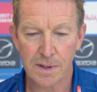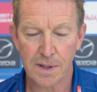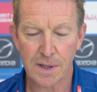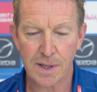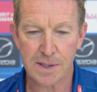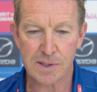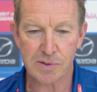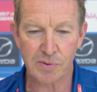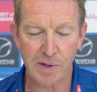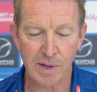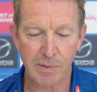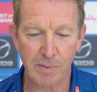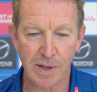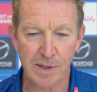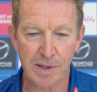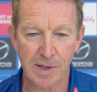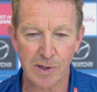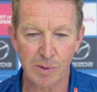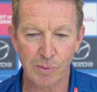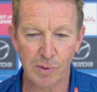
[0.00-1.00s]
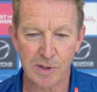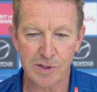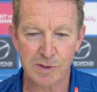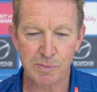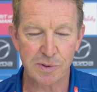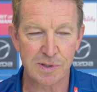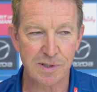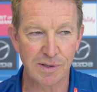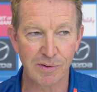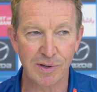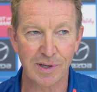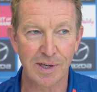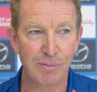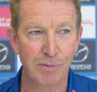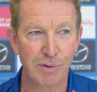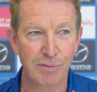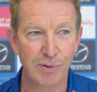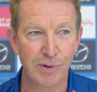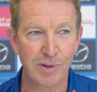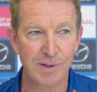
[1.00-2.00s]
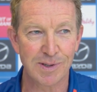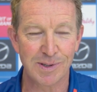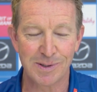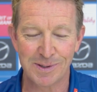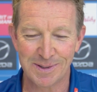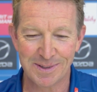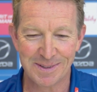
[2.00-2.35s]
Is there anyone that you want to specifically refer to?